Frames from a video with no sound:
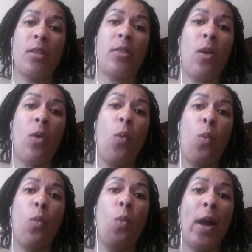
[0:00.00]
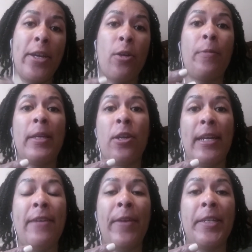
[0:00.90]
So when your
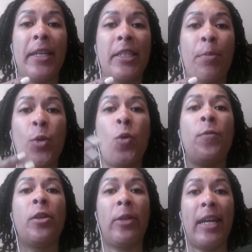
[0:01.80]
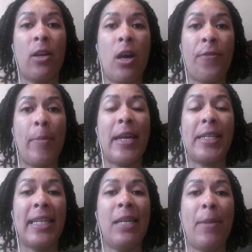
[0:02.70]
e-visa is approved, you'll get a
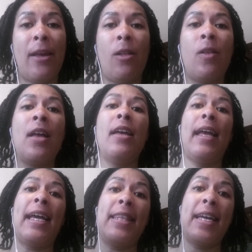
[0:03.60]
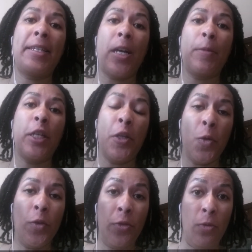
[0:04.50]
confirmation email, and then it's up to
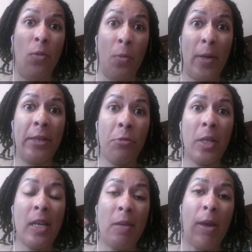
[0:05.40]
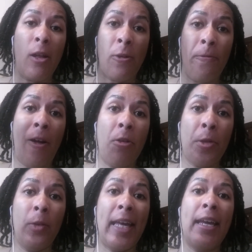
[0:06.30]
you to read through the email,
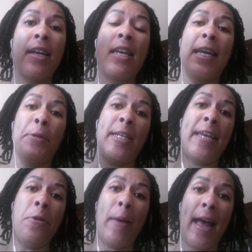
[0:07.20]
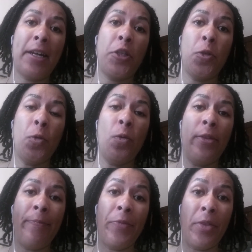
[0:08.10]
follow the link. It will take you back
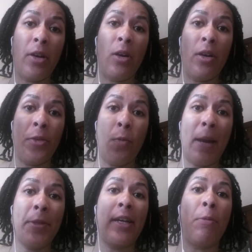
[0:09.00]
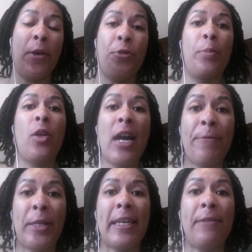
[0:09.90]
to the website where you
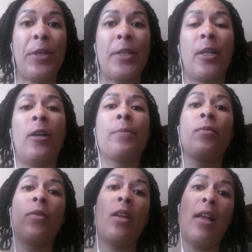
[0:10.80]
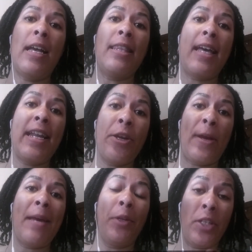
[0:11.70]
applied for the e-visa, and then
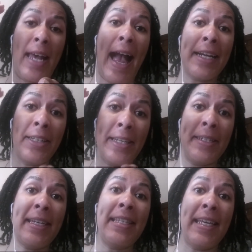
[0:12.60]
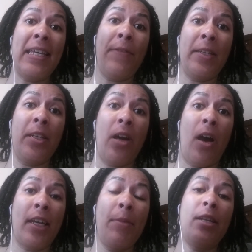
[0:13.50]
you're able to actually see the e-visa
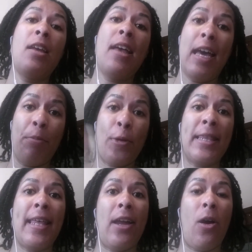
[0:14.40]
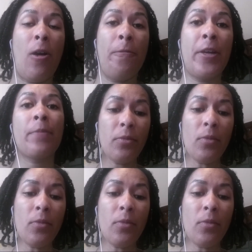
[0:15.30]
document and print that off.